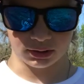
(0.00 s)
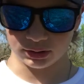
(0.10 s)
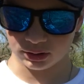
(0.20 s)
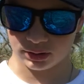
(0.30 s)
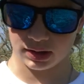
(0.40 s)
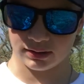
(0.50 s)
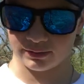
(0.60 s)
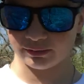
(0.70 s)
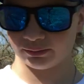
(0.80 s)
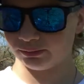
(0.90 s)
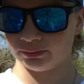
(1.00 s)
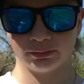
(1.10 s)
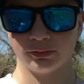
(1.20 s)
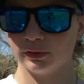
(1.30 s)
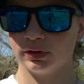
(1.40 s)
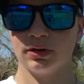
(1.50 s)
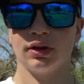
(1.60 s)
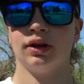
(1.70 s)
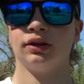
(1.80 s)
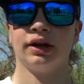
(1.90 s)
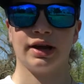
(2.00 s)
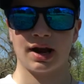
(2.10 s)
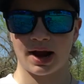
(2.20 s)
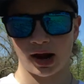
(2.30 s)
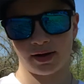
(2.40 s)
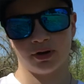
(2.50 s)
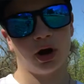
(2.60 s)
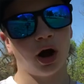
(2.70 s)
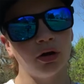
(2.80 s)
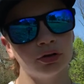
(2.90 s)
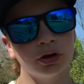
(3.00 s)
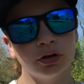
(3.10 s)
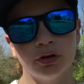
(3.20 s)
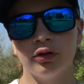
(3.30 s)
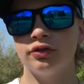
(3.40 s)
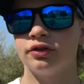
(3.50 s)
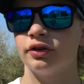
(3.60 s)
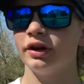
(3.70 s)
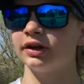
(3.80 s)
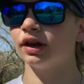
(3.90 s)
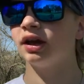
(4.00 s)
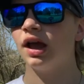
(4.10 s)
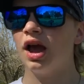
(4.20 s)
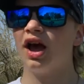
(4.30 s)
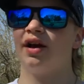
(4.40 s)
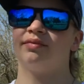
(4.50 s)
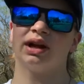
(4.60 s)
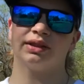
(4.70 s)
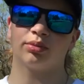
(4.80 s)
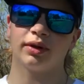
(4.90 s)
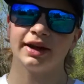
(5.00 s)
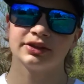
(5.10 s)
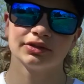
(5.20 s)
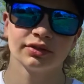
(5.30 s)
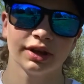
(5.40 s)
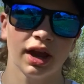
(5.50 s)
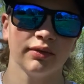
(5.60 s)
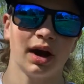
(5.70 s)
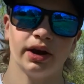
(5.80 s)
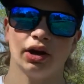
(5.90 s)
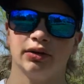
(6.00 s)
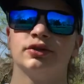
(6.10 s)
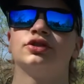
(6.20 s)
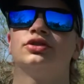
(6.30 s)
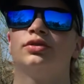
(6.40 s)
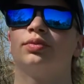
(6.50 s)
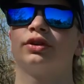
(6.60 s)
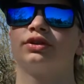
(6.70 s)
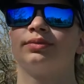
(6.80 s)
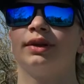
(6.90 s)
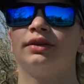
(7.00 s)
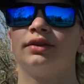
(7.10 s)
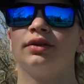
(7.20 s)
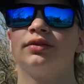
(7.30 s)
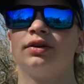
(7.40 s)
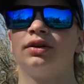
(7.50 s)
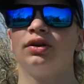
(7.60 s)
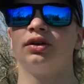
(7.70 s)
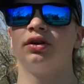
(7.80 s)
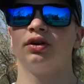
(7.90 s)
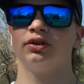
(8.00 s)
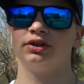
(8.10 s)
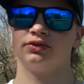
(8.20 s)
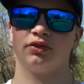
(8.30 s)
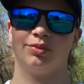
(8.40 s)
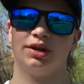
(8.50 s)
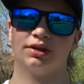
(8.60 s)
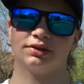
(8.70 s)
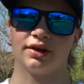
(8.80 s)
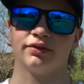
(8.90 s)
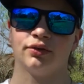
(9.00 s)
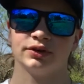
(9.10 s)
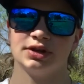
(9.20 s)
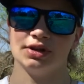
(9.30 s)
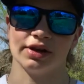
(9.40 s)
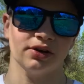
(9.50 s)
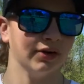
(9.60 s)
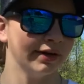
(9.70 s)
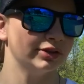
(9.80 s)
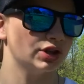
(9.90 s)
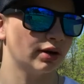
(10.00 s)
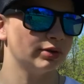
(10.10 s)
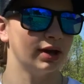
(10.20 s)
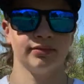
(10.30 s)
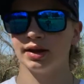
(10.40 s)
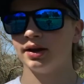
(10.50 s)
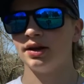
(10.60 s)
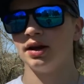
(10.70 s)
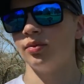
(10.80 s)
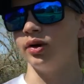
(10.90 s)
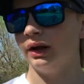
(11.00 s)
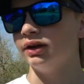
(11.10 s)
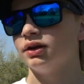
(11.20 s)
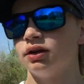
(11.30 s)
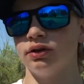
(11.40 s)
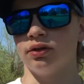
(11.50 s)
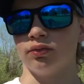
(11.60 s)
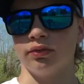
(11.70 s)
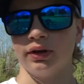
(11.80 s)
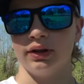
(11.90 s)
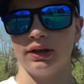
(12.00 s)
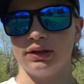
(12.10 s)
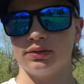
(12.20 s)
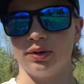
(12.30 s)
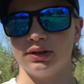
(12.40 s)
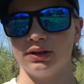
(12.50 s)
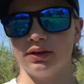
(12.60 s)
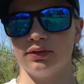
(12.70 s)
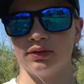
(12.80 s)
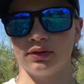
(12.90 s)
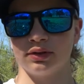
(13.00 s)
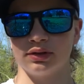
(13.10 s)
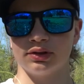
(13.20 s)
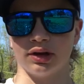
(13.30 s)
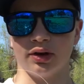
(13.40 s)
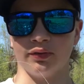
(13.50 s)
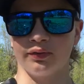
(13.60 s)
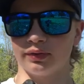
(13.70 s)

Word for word: You can't, like, I haven't owned a Lew's or anything, but the prices for them, I know they're super expensive at least for me, because I'm 14 and I don't have a job yet. But they're really expensive, so